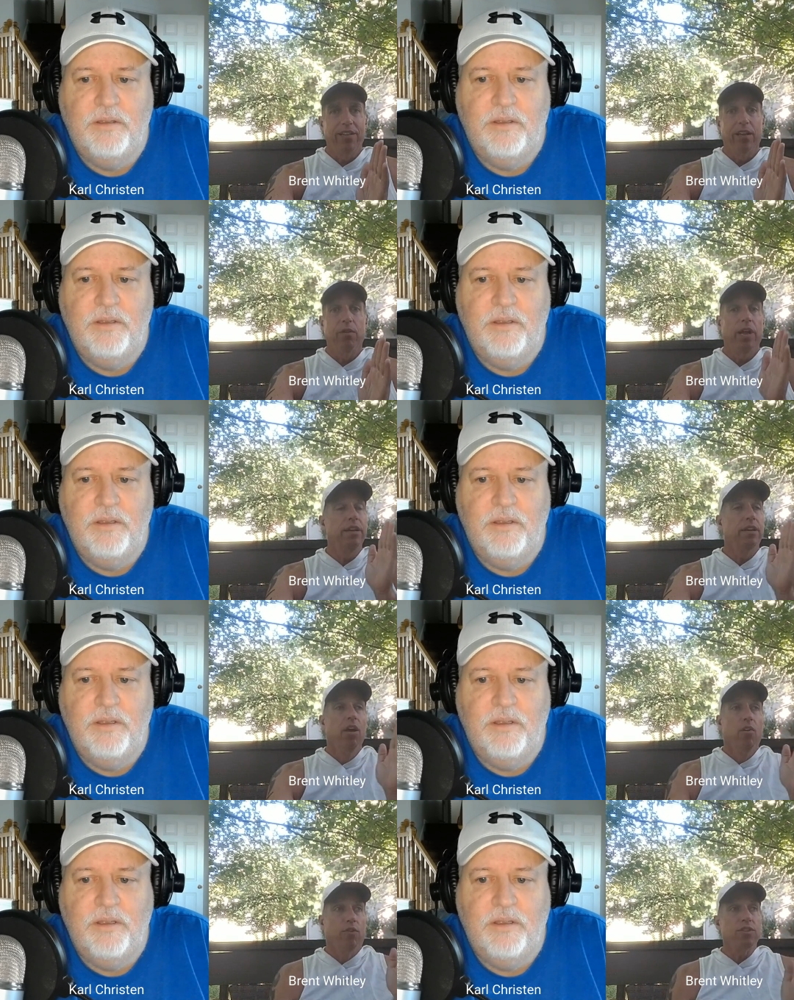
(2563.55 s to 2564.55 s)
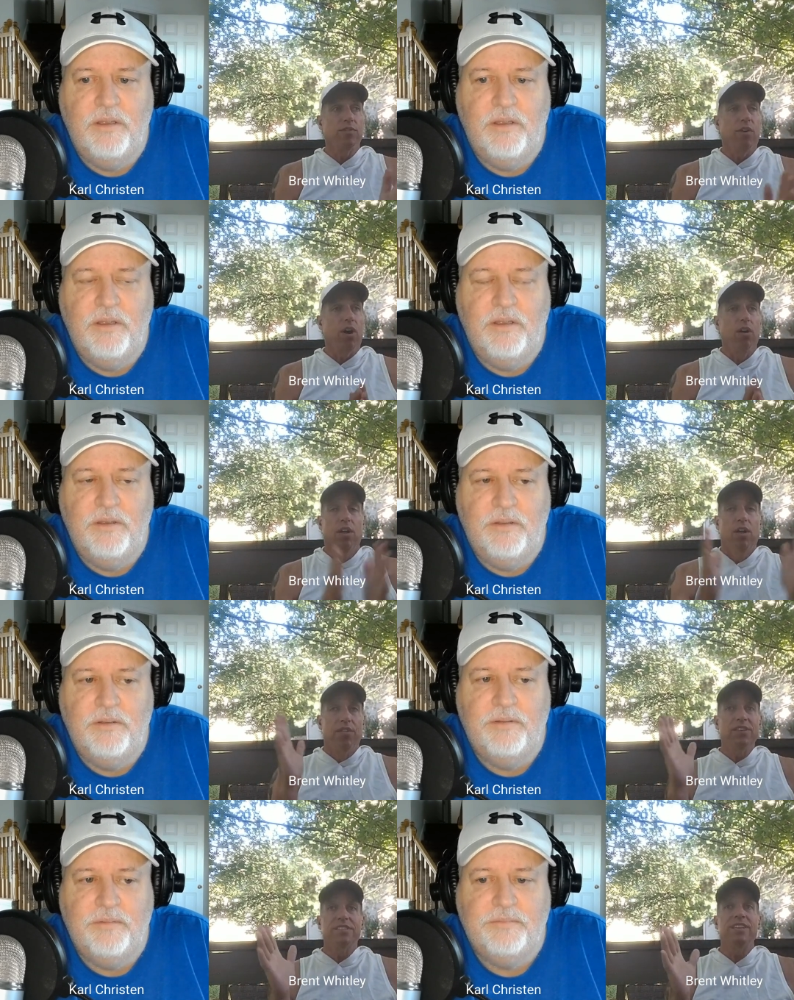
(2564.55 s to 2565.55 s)
Speaker 1: Okay, and first of
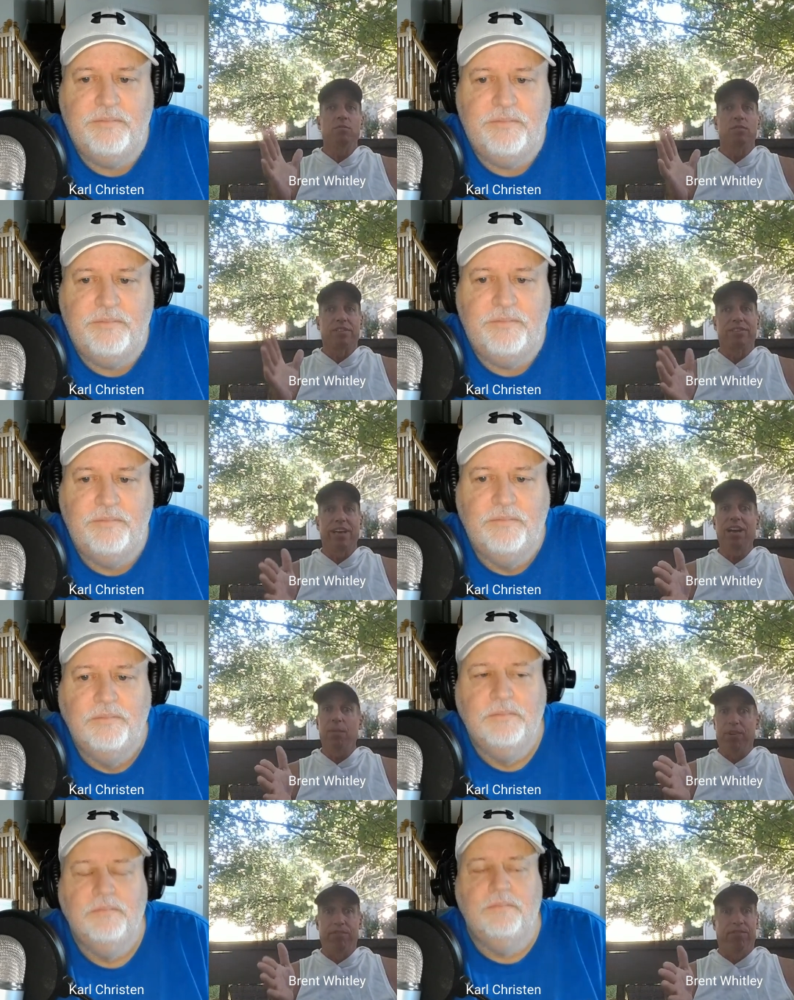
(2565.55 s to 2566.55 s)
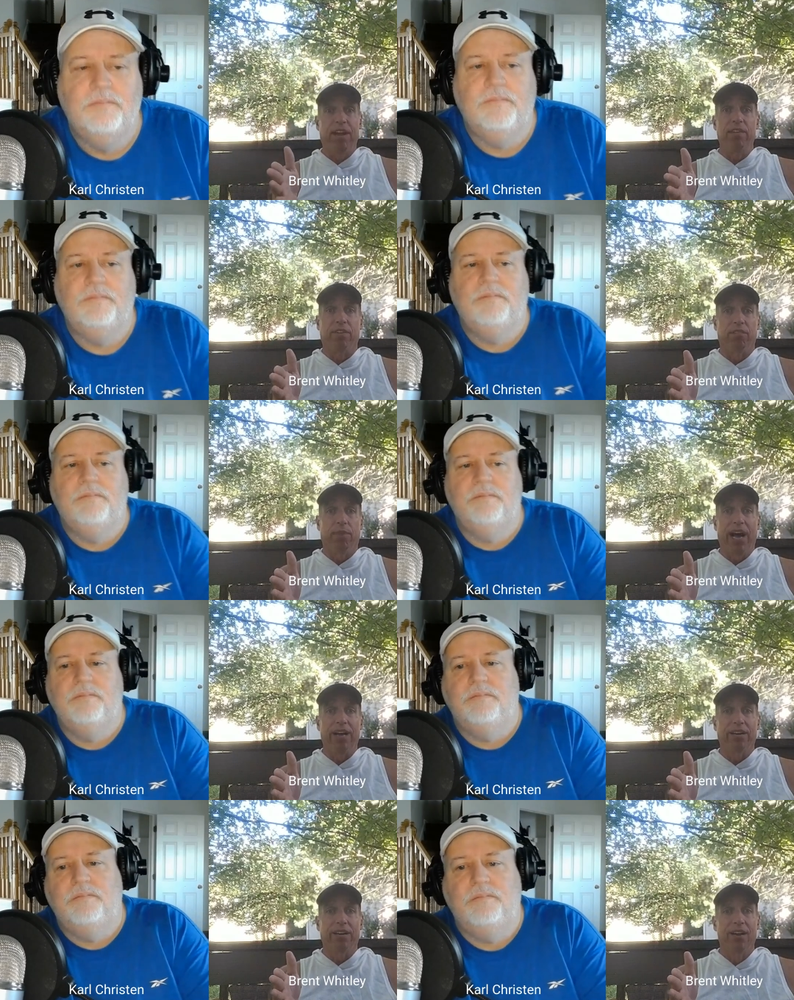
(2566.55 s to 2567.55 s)
all, this thing was set up in favor
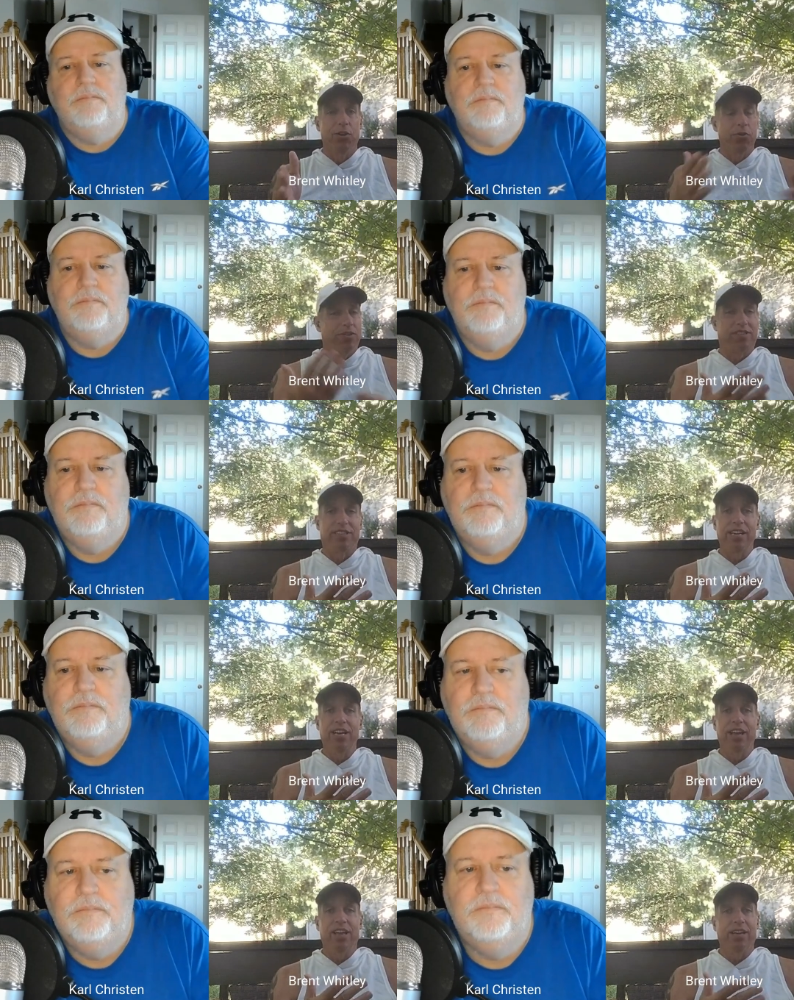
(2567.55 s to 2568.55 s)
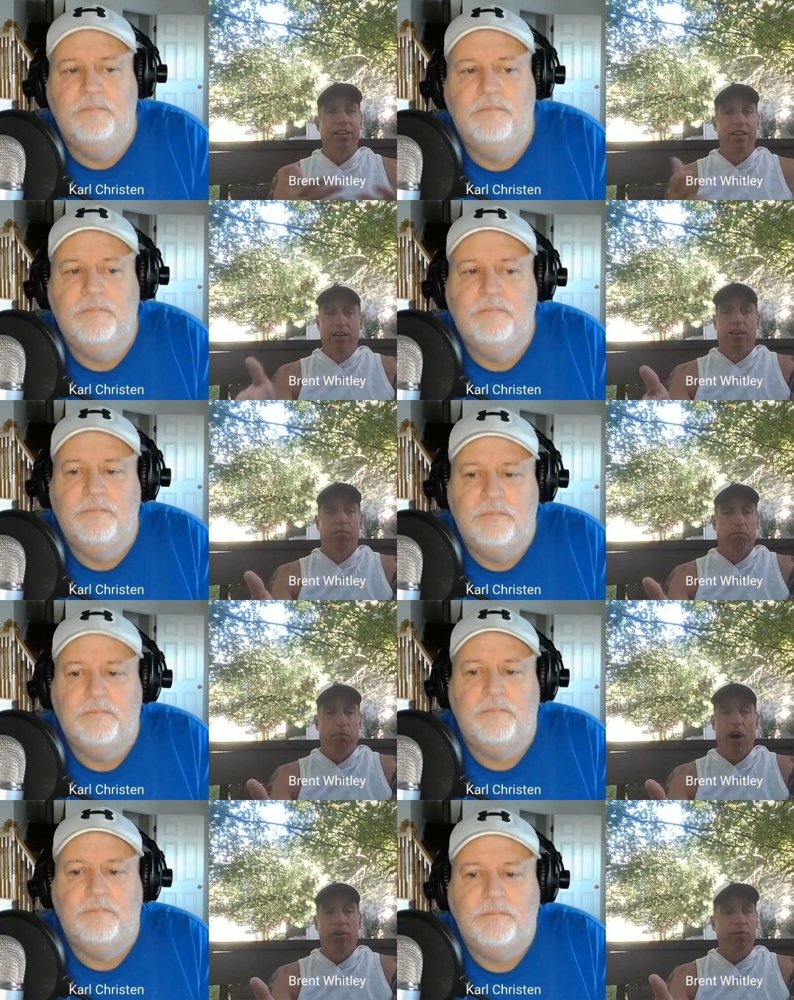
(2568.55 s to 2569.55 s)
of Biden. CNN mm -hmm.
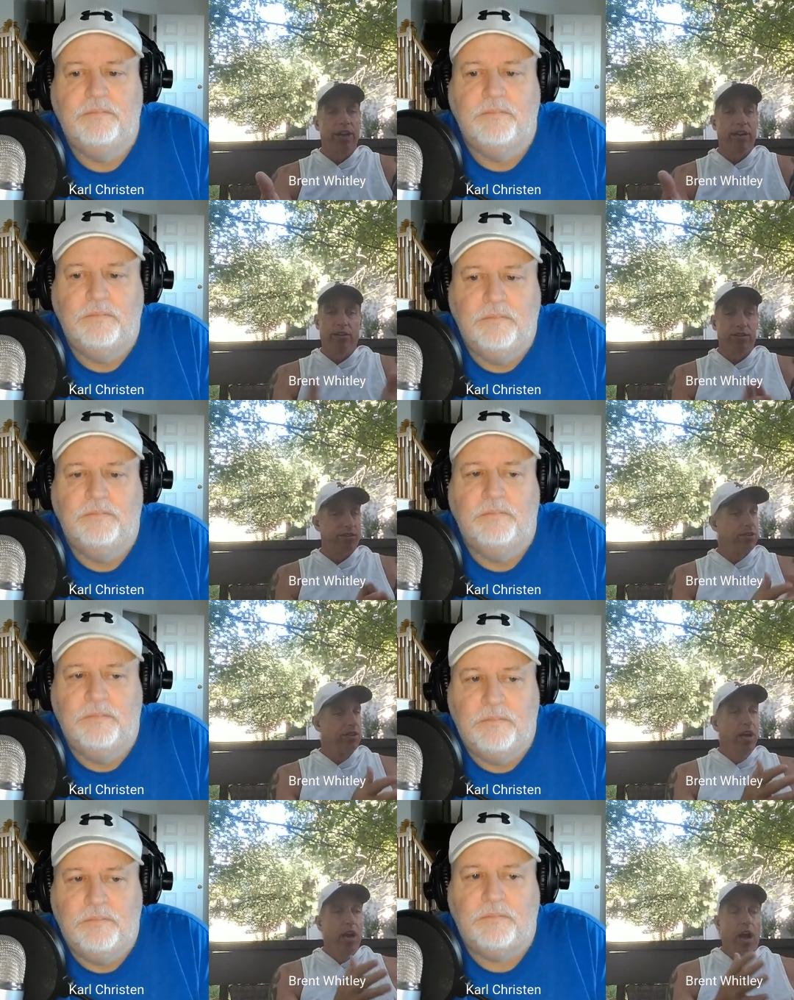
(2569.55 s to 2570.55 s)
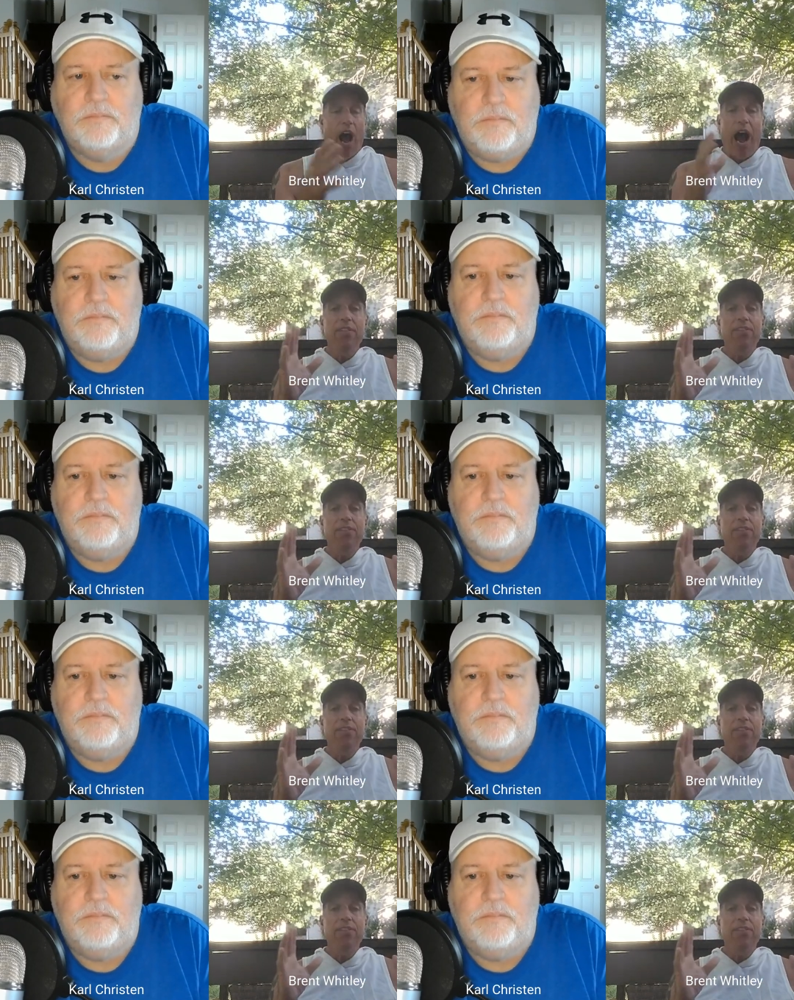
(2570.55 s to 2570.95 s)
moderators,